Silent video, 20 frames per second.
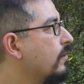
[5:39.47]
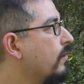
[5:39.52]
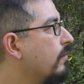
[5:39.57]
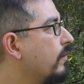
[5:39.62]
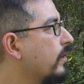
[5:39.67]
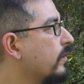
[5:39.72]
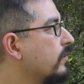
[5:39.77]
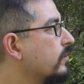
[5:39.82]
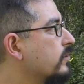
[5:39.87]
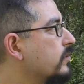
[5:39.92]
all
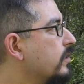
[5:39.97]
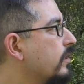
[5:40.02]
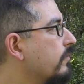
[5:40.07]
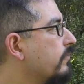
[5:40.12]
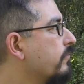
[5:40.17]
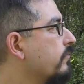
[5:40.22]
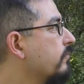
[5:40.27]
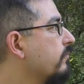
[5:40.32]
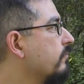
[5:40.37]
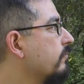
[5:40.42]
right, good
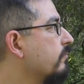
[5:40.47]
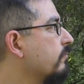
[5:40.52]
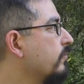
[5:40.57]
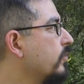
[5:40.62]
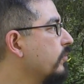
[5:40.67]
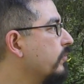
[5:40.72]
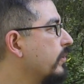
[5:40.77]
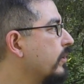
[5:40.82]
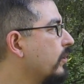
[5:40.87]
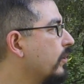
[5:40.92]
stuff.
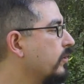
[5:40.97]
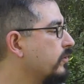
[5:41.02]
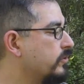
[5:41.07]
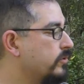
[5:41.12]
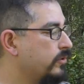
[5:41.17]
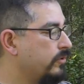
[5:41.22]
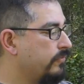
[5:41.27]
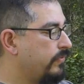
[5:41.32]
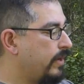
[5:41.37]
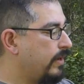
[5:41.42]
Moving on
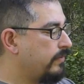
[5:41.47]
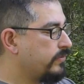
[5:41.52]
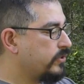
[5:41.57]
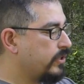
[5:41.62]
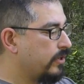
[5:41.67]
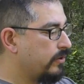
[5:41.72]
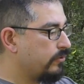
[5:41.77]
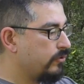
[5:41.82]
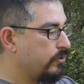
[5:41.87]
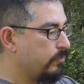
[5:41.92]
to the
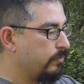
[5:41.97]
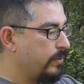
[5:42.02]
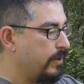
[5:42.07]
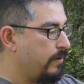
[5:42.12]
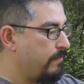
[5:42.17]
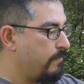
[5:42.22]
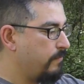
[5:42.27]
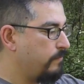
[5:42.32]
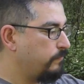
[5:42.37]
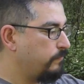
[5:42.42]
5-shot group now.